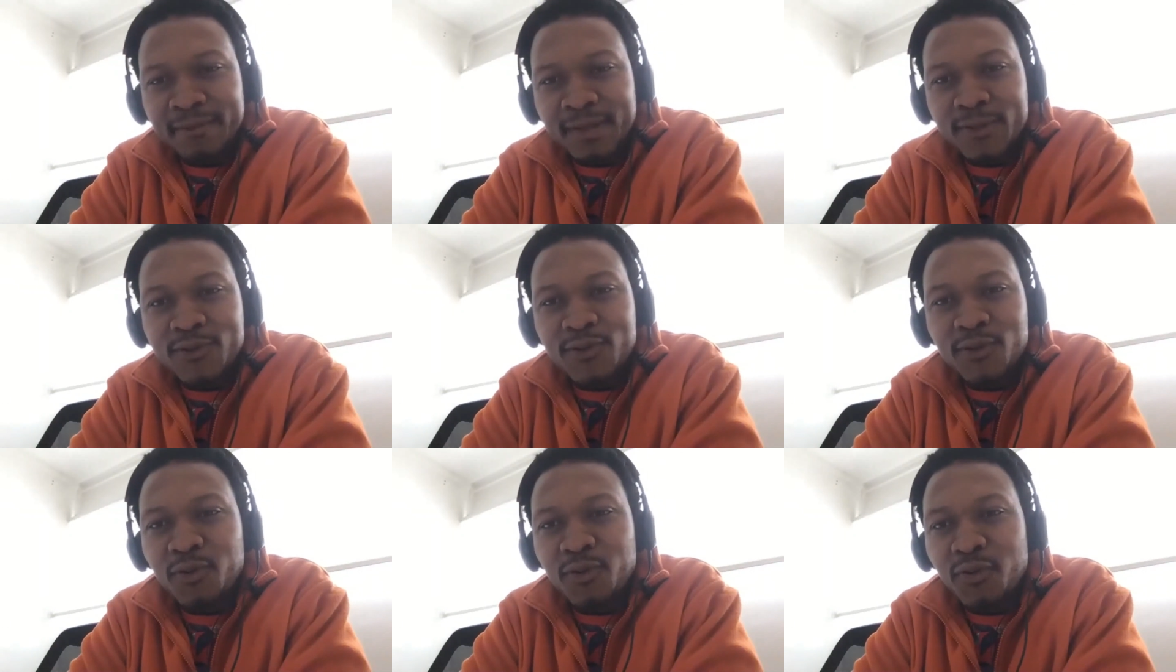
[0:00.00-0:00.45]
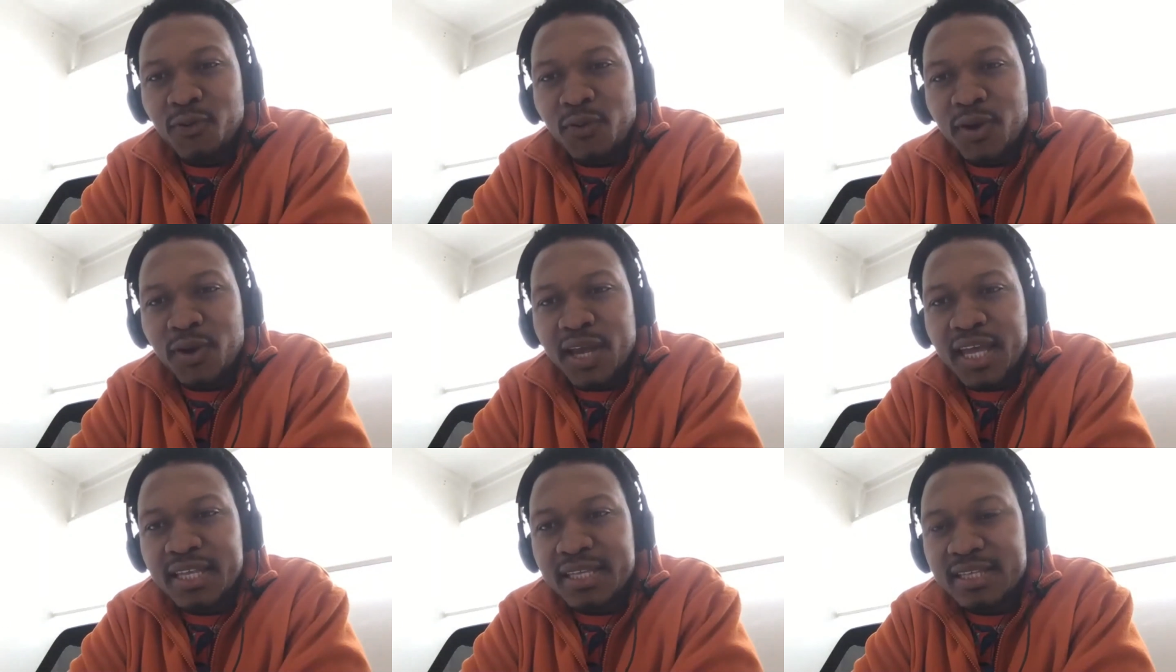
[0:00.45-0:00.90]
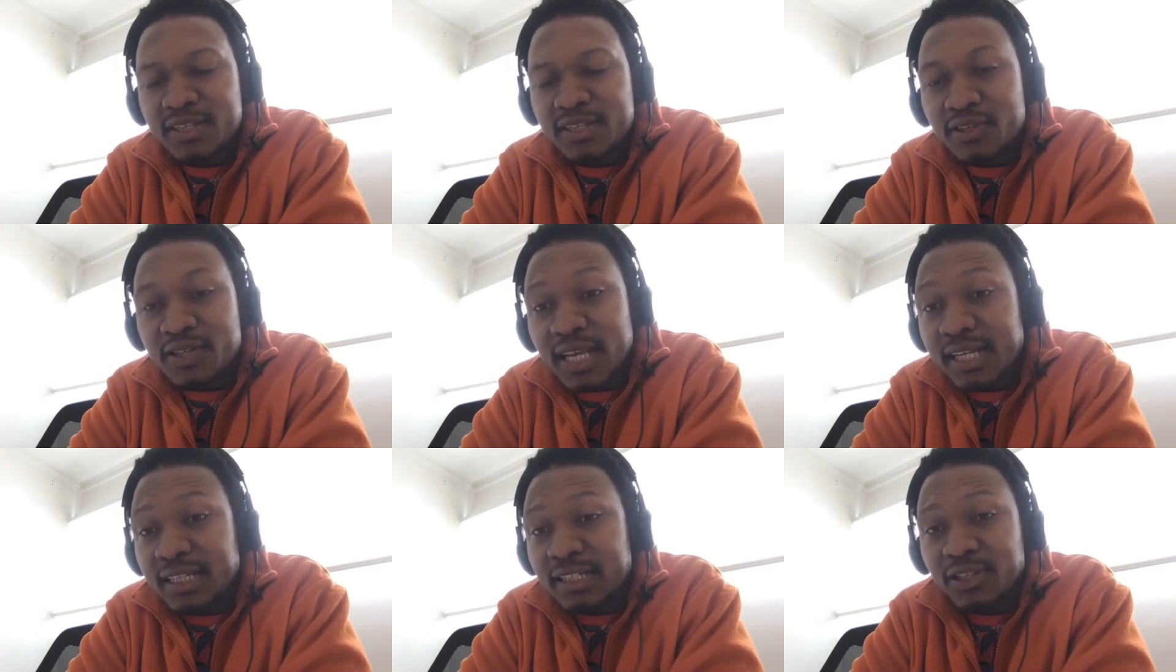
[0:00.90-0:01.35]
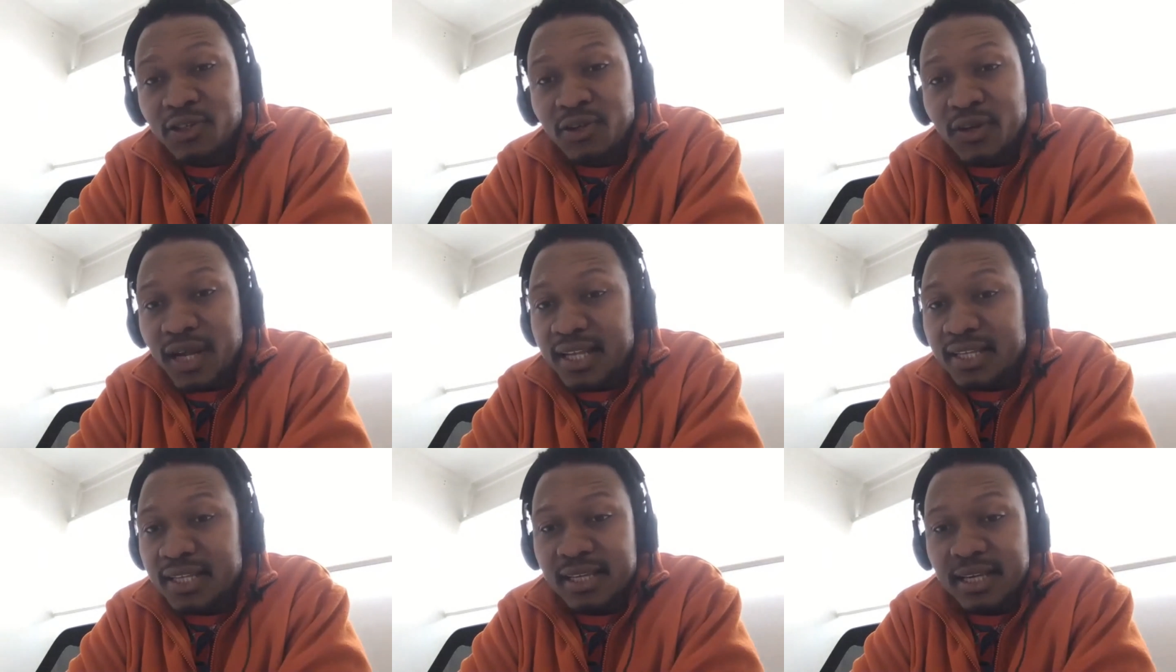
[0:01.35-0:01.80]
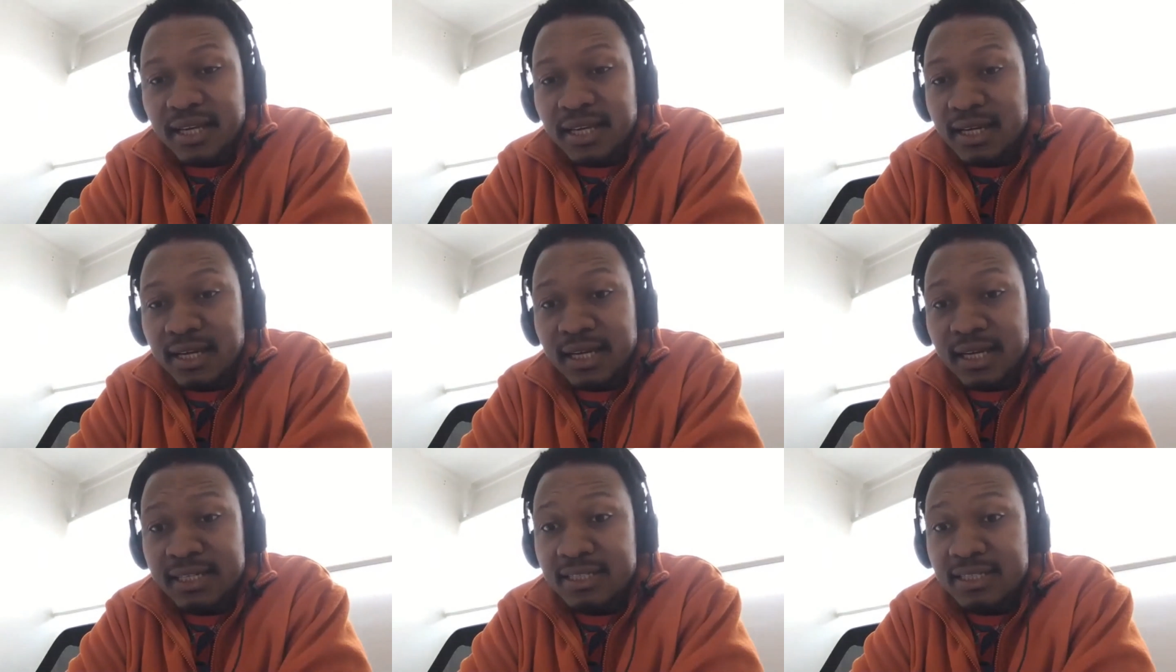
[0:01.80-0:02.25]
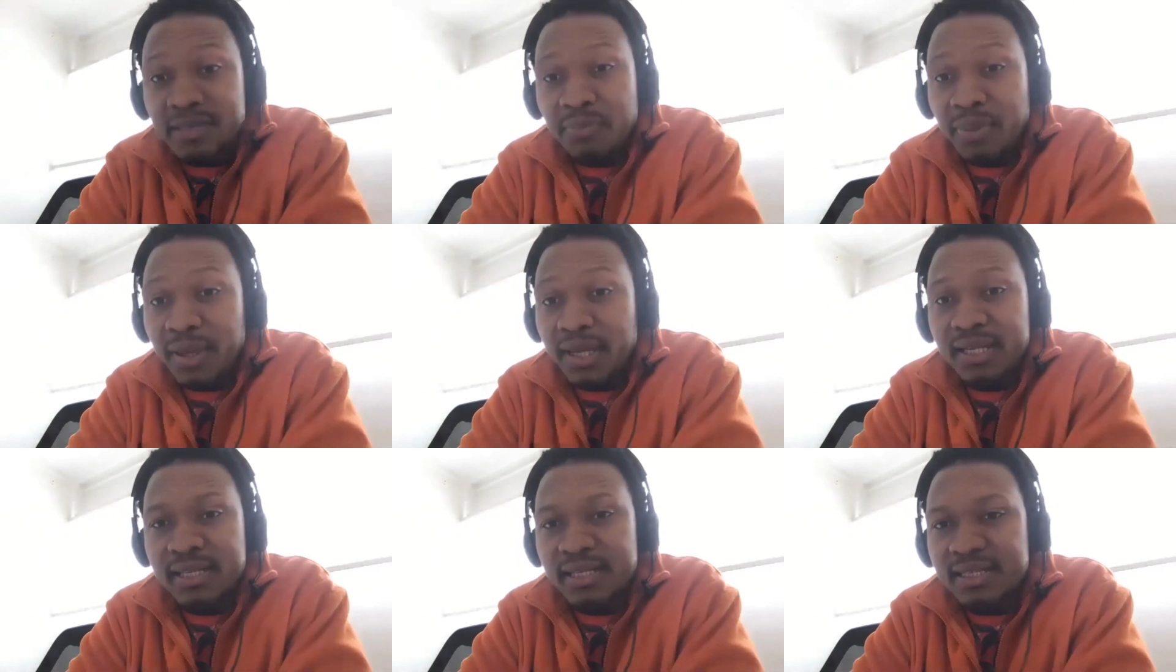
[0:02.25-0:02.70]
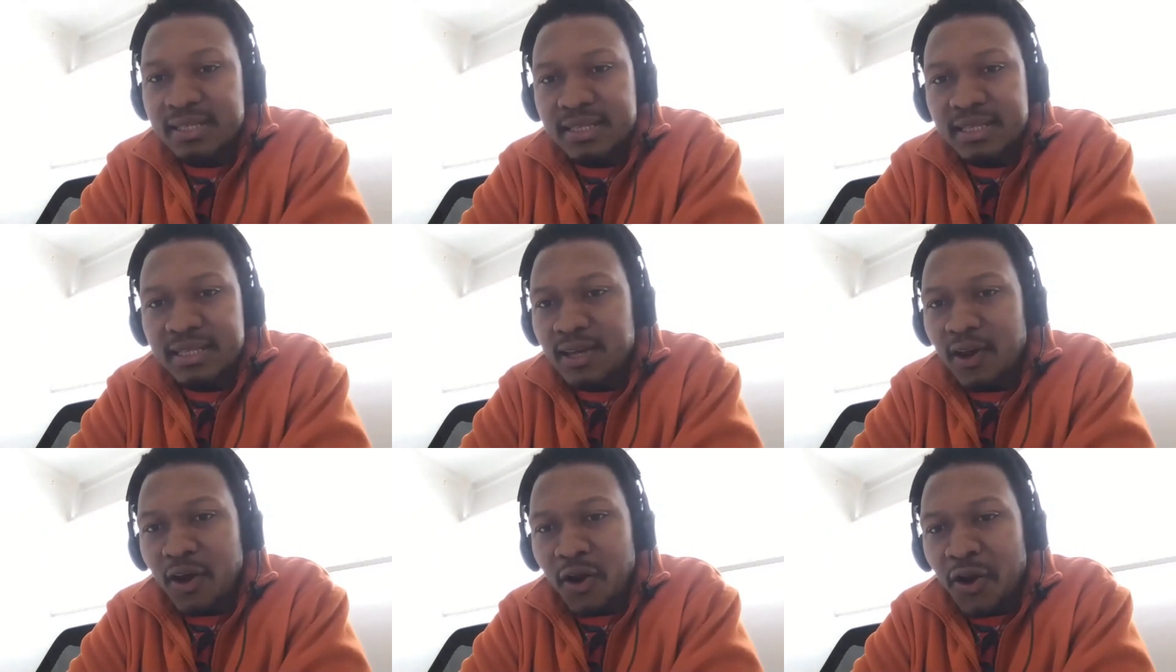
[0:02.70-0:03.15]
So it then creates a less dependency